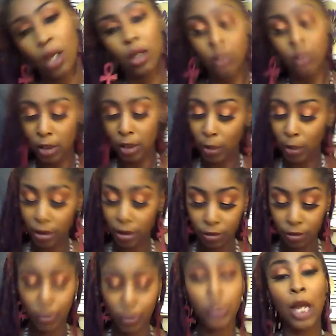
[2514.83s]
That's why the
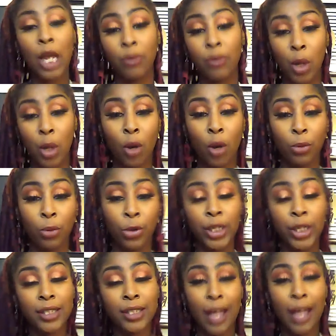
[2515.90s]
universe gave me all boys.
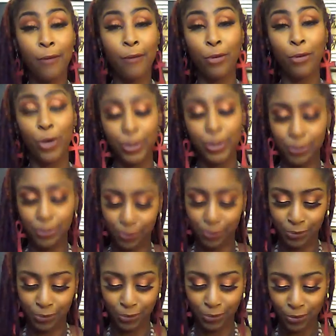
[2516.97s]
I have 4.
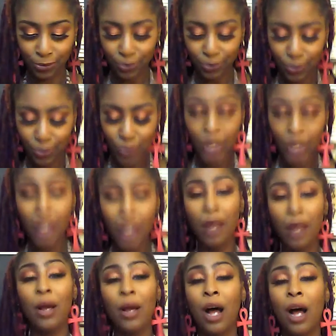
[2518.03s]

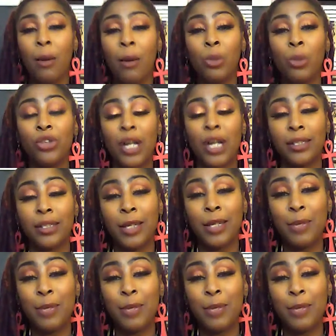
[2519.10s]
I want you guys to